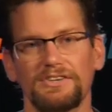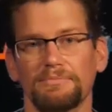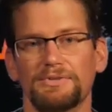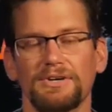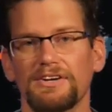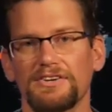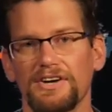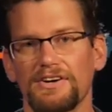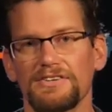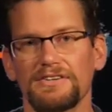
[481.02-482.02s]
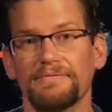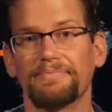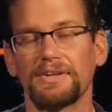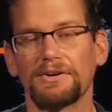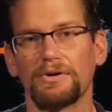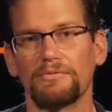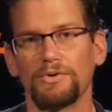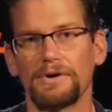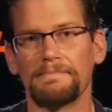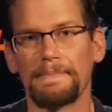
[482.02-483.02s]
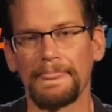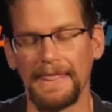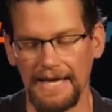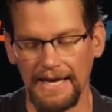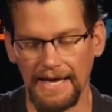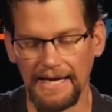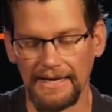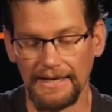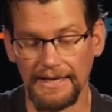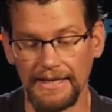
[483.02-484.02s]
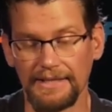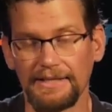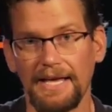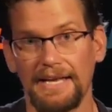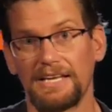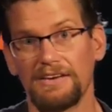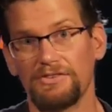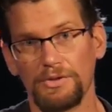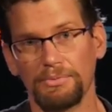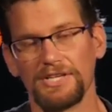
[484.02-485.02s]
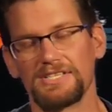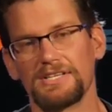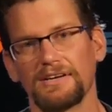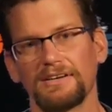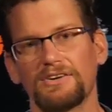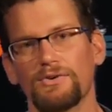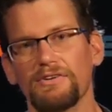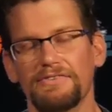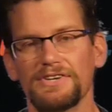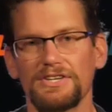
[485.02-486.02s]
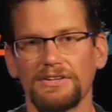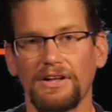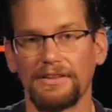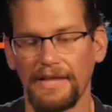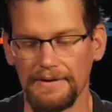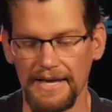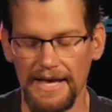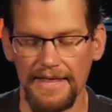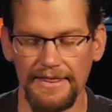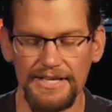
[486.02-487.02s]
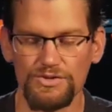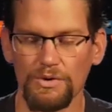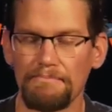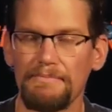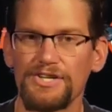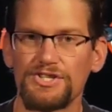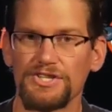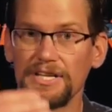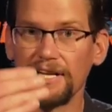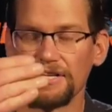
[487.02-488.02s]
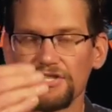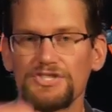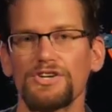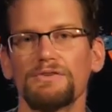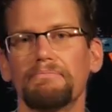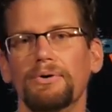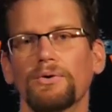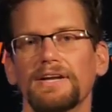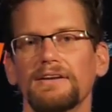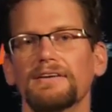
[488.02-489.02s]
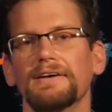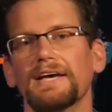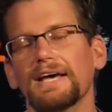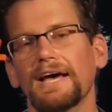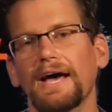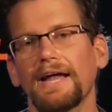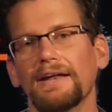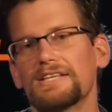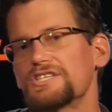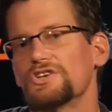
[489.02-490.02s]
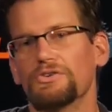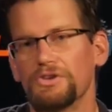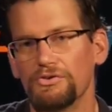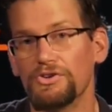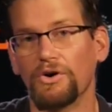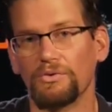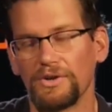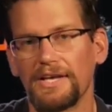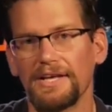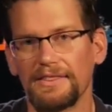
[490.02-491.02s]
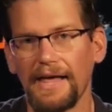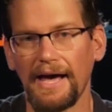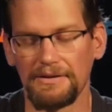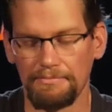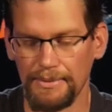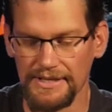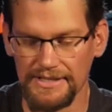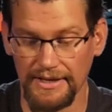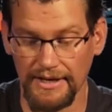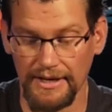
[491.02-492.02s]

you know, up to 100 yards or, or, or more, and, uh, and give you the ballistic coefficient along that. This one measures it at a certain point, and so you don't get that. But